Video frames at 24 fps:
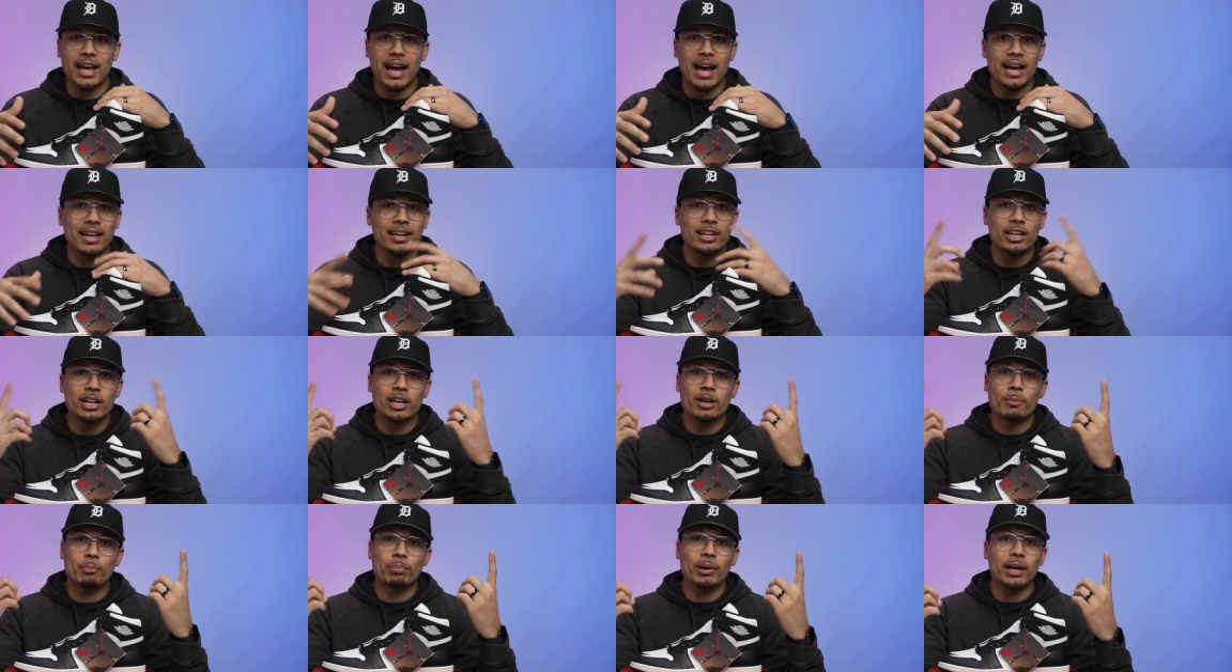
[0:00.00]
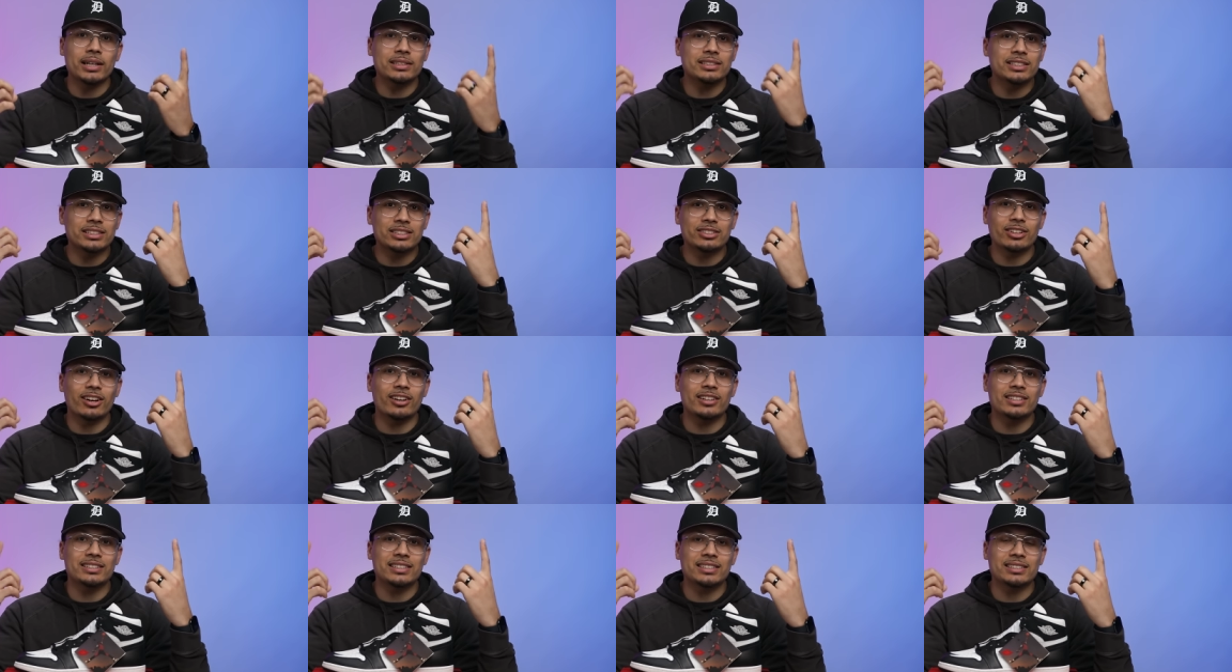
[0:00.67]
that, prices
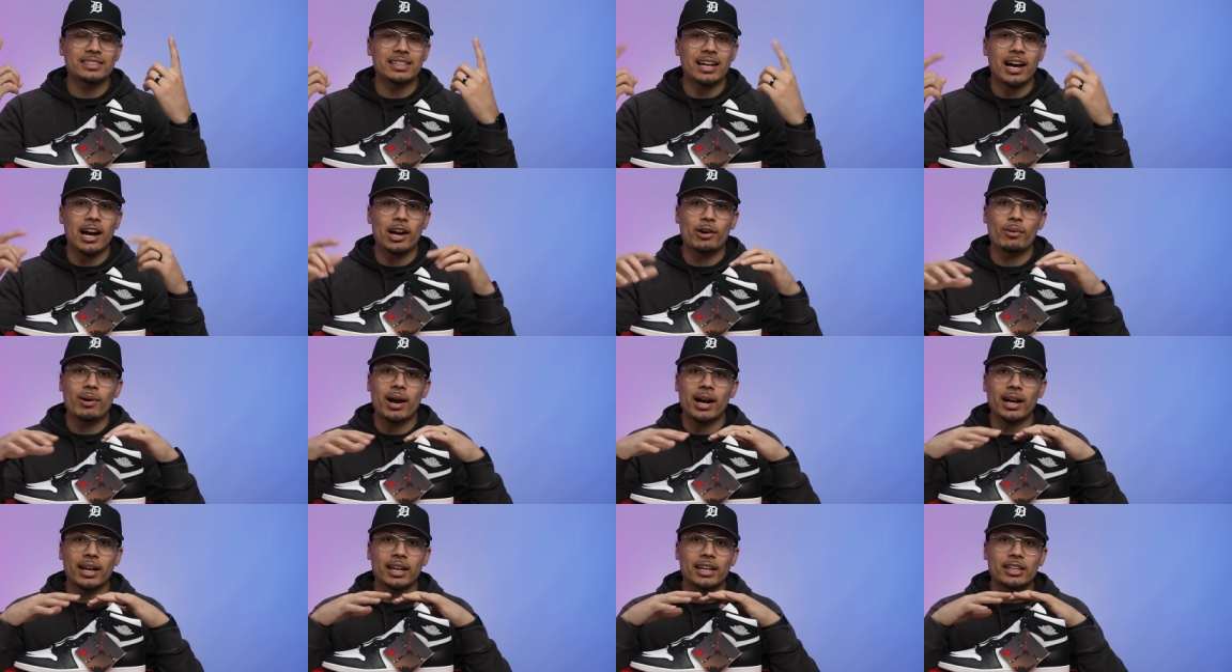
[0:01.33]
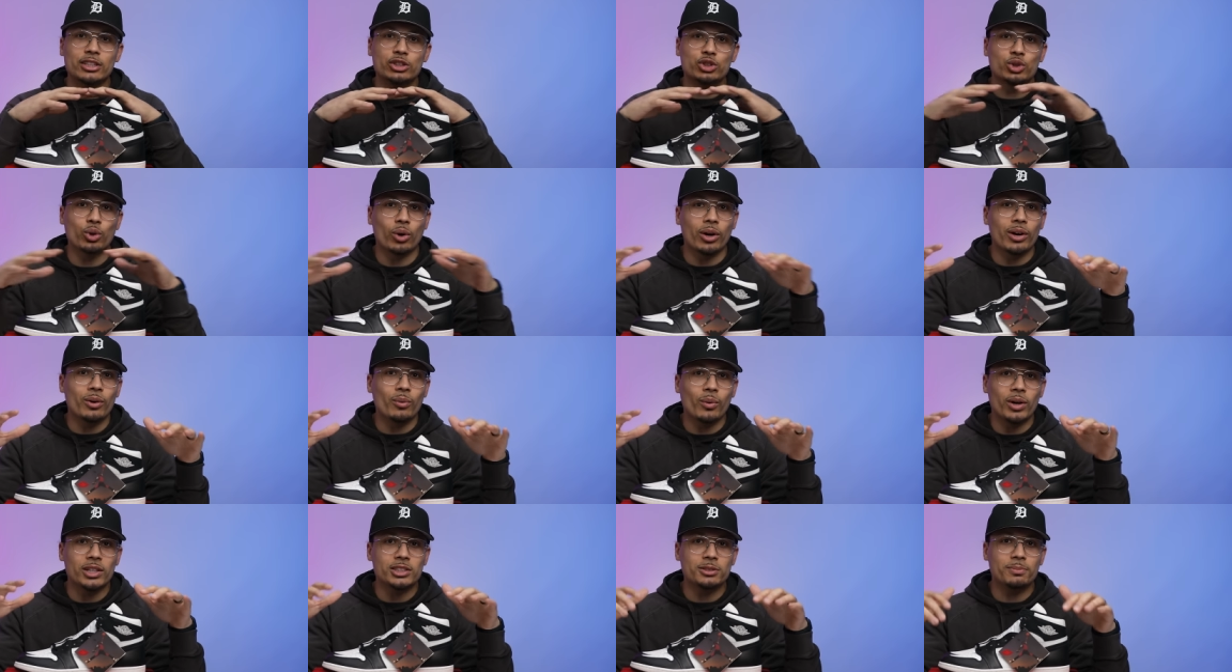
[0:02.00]
started to skyrocket.
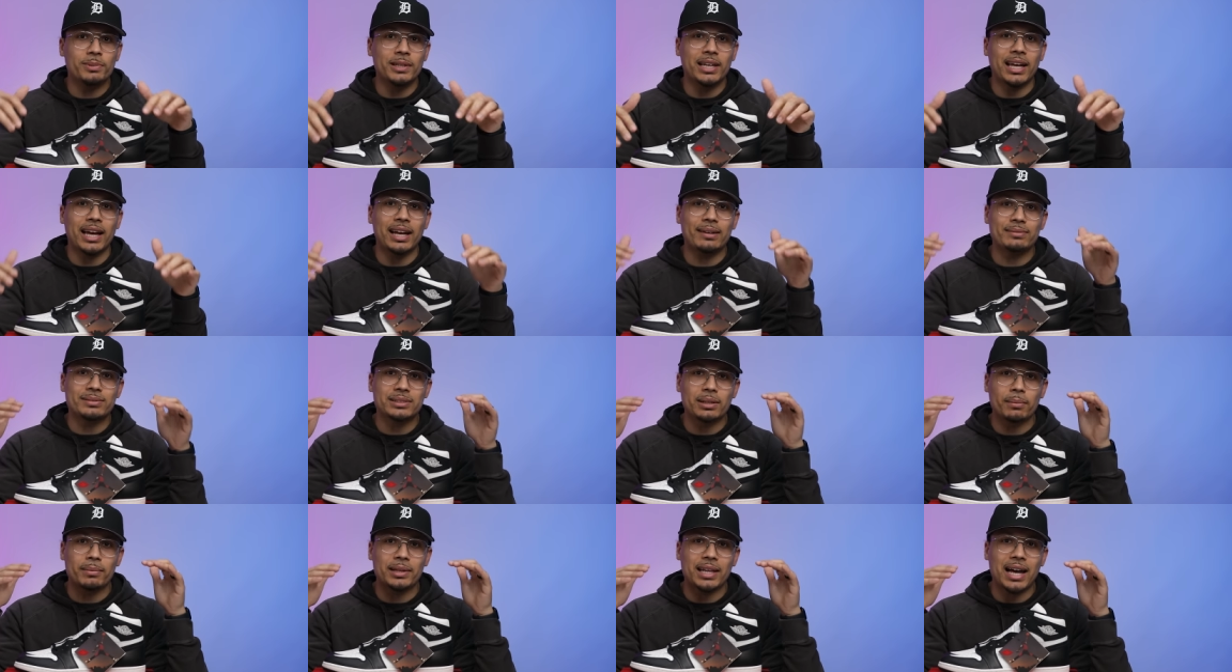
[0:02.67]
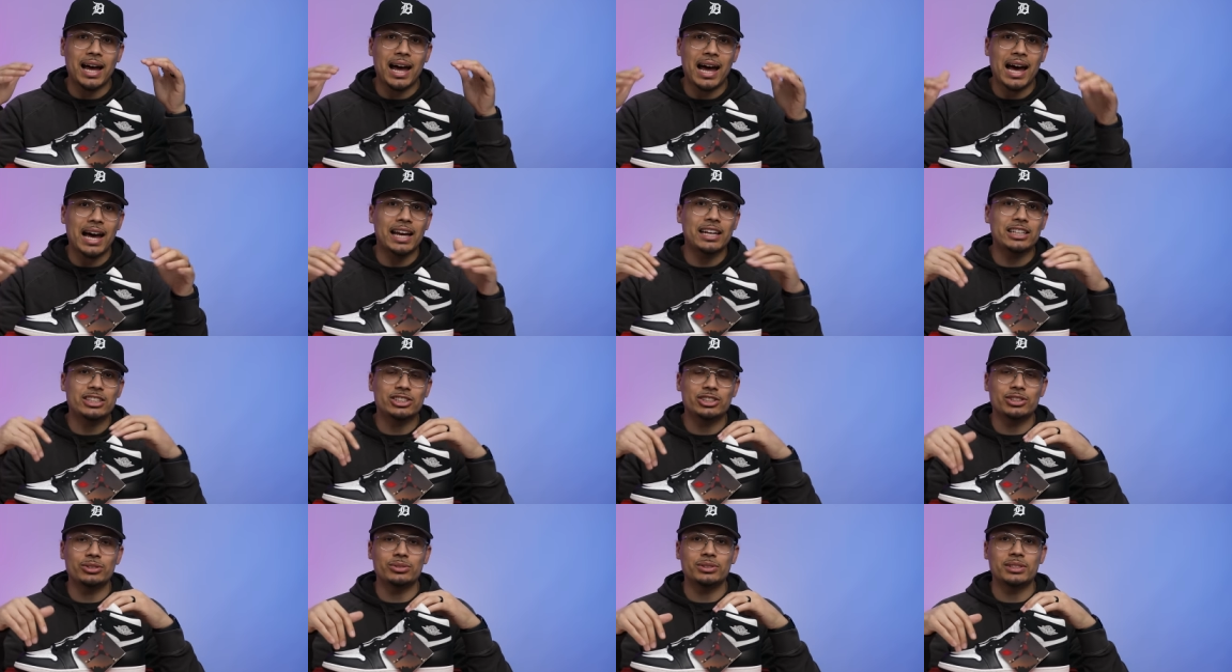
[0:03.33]
Jordan 1s became some of the
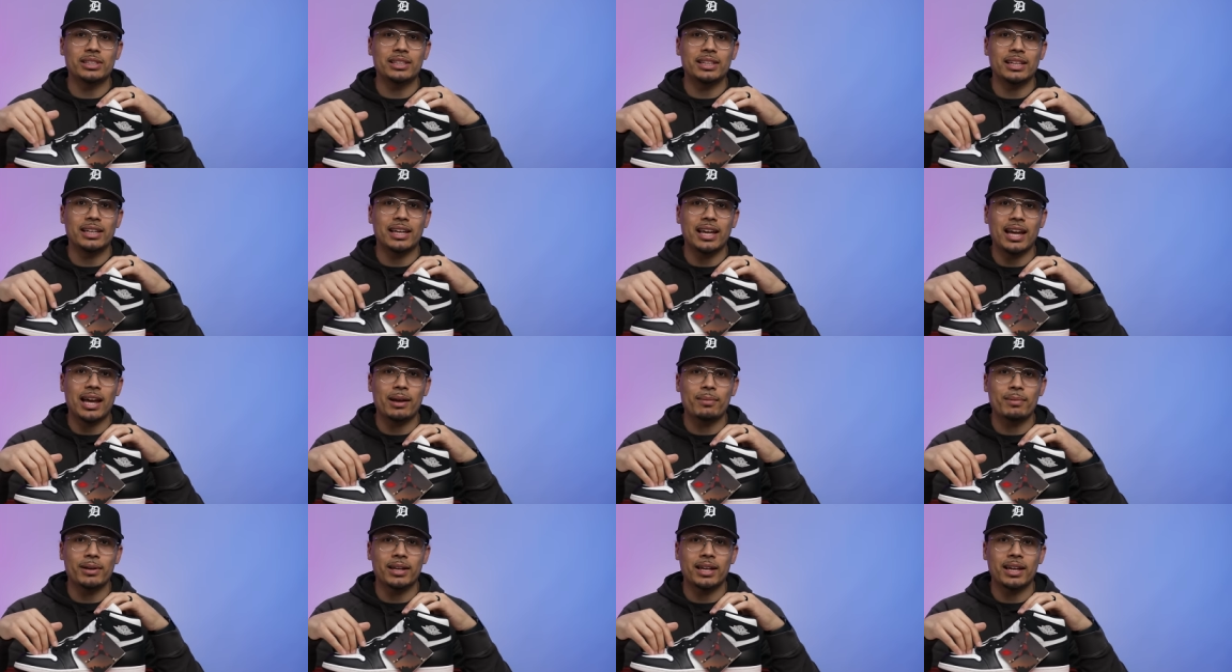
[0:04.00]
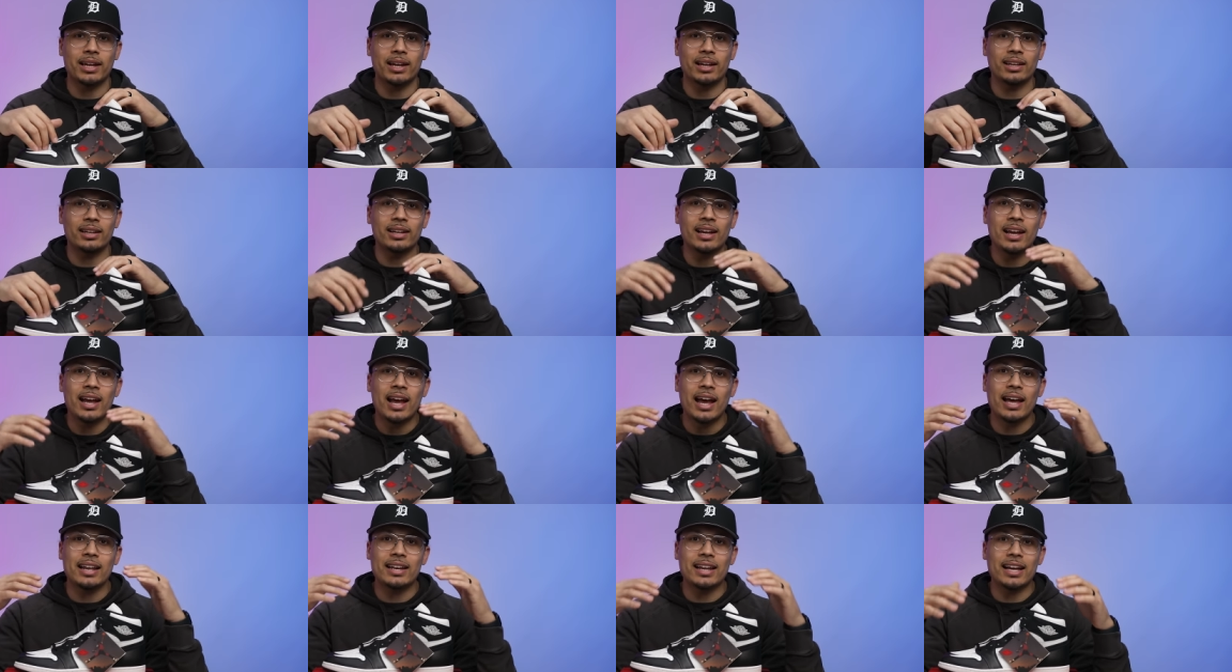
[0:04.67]
hottest shoes in the game again.
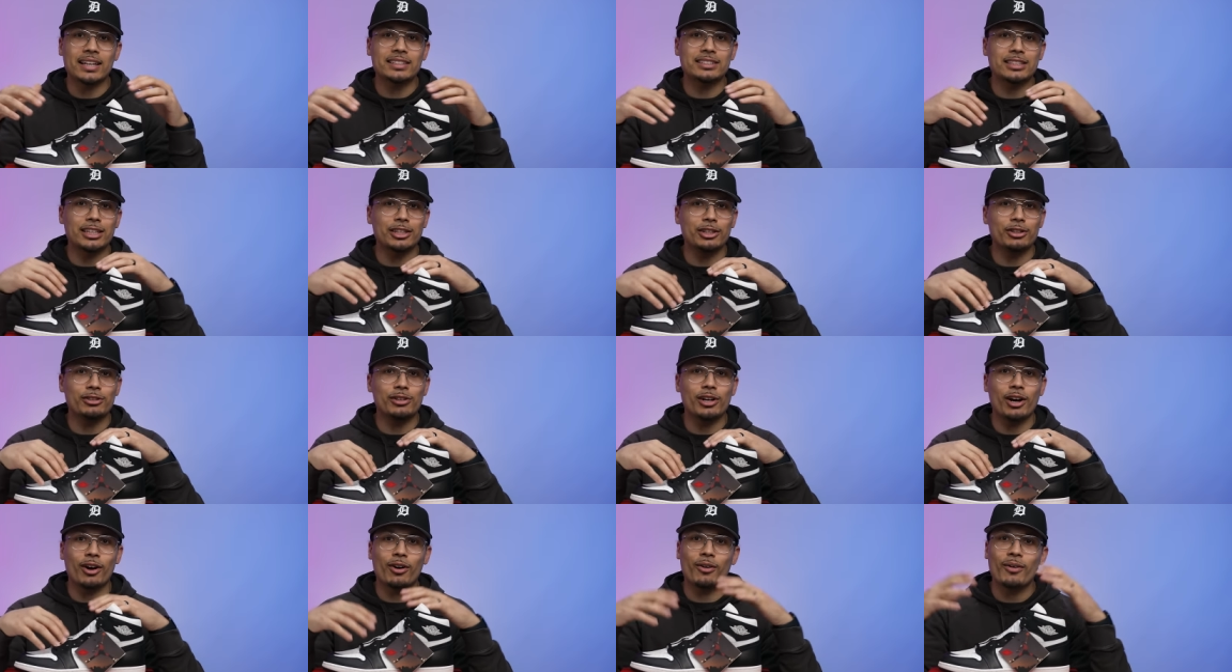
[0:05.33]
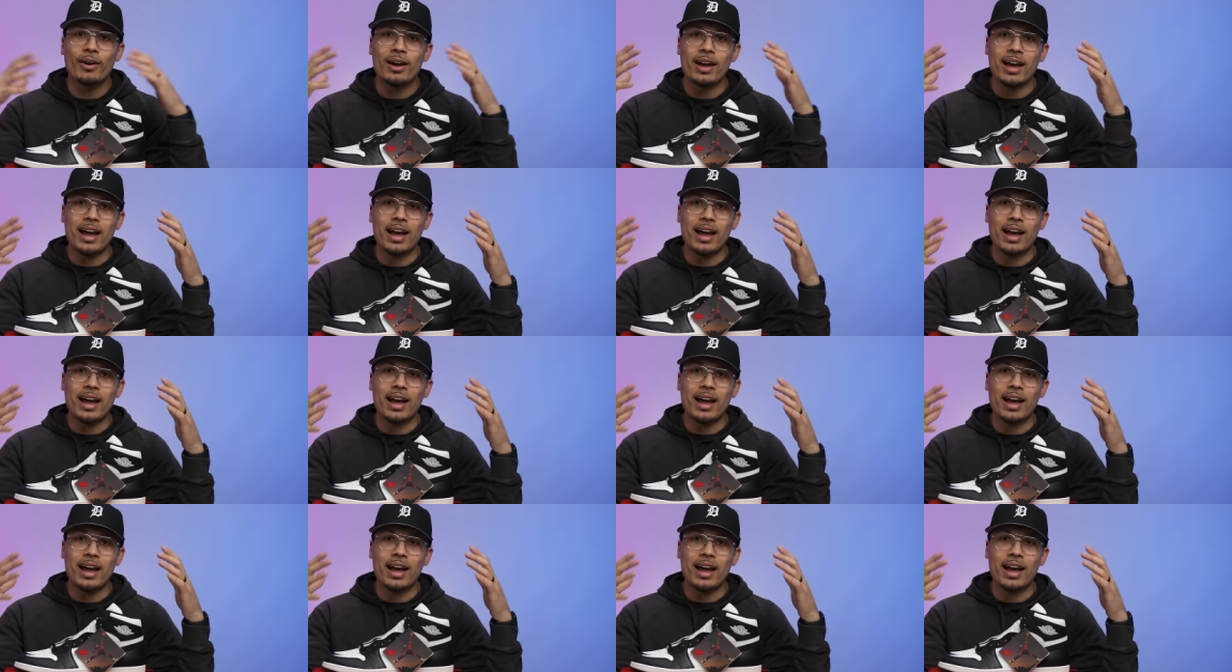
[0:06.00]
And next thing you know,